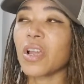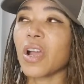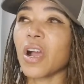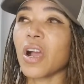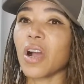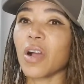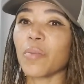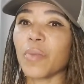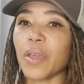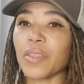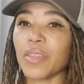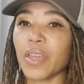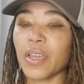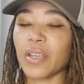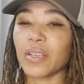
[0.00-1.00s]
Um, and
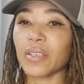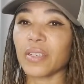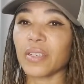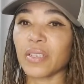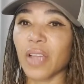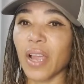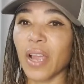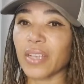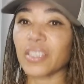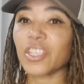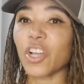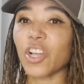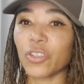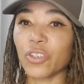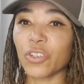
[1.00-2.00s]
then I can
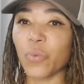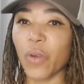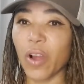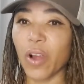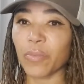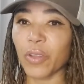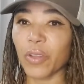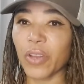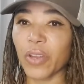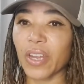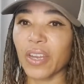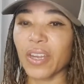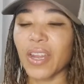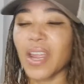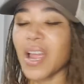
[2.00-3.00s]
tell you where I'm
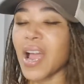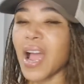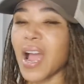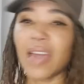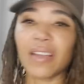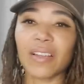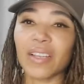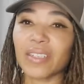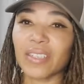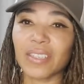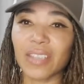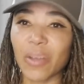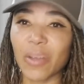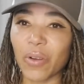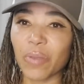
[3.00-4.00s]
located. I don't like to
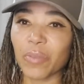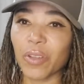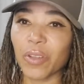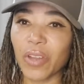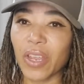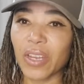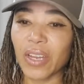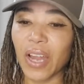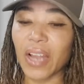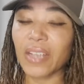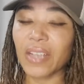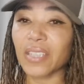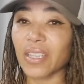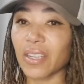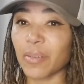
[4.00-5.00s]
say where I'm located. I can
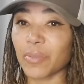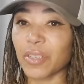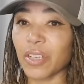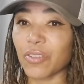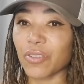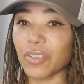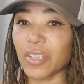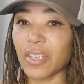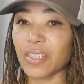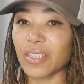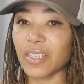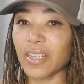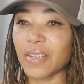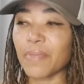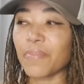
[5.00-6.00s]
say that I'm Central
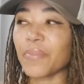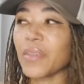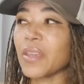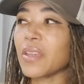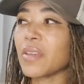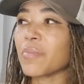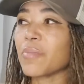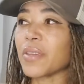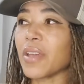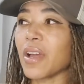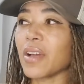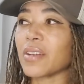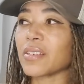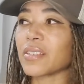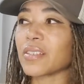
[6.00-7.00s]
Tennessee,
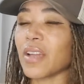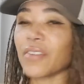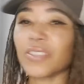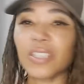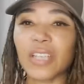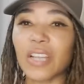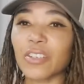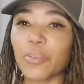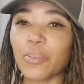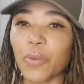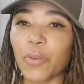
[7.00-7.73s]
because I've just had too many